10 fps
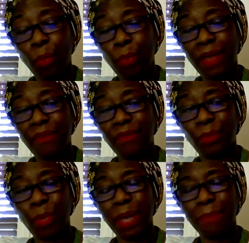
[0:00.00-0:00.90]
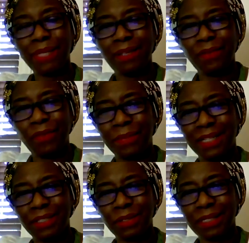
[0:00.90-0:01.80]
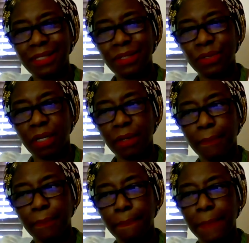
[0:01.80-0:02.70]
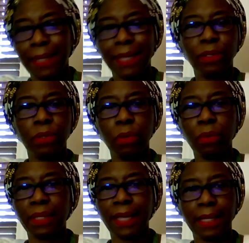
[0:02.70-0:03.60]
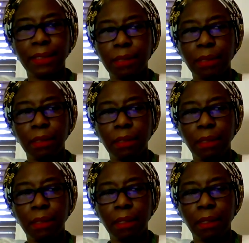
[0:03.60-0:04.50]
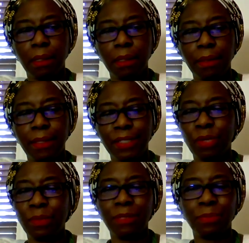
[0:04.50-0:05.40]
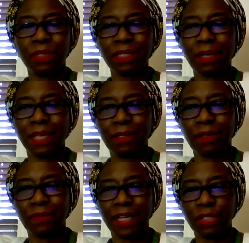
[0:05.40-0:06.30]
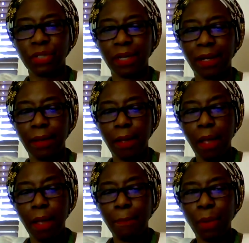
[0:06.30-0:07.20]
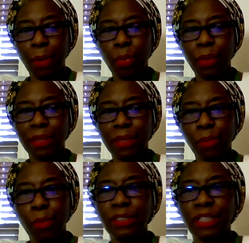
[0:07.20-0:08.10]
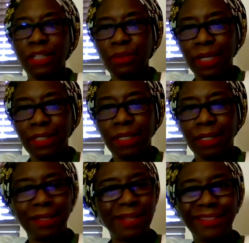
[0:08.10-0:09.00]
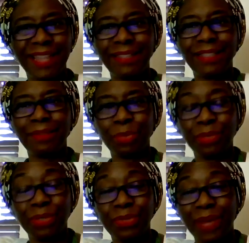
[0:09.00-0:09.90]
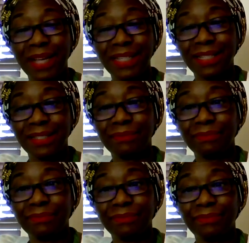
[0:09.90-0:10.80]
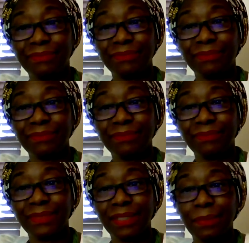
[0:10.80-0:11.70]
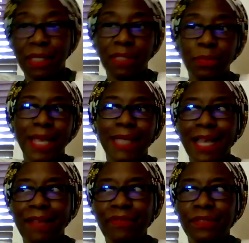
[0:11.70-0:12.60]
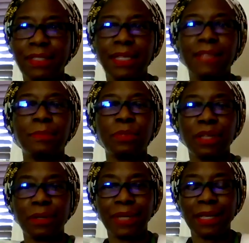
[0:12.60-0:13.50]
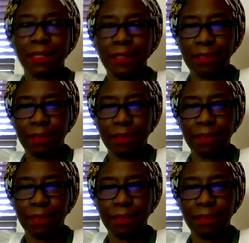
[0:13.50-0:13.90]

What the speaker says: We are missing from Nigerian literature, and I know that there's so many books coming out of Nigeria, but we were the one generation that didn't produce writers, because we had to have sensible careers,